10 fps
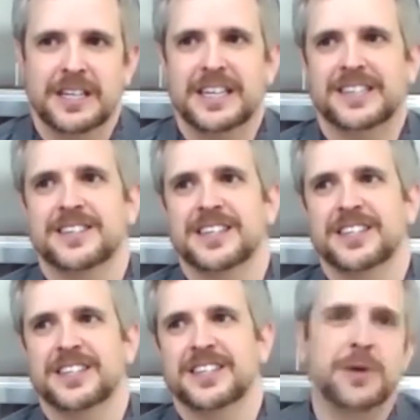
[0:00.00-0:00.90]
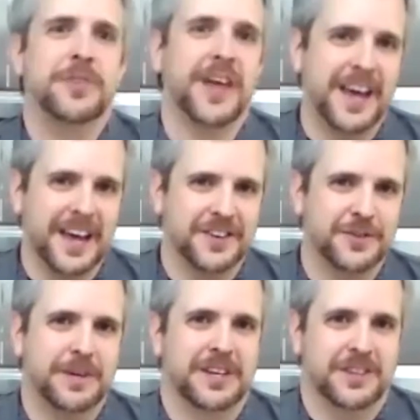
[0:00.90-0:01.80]
it's tricky with
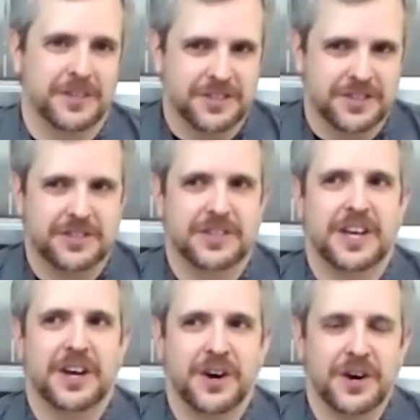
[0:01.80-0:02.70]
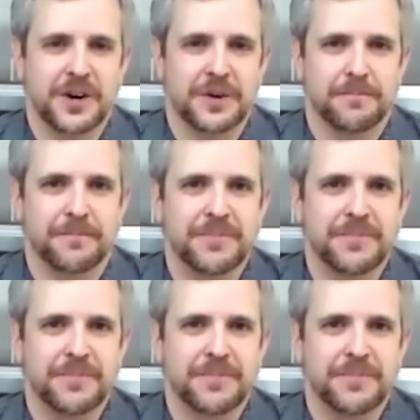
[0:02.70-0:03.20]
eggs because they are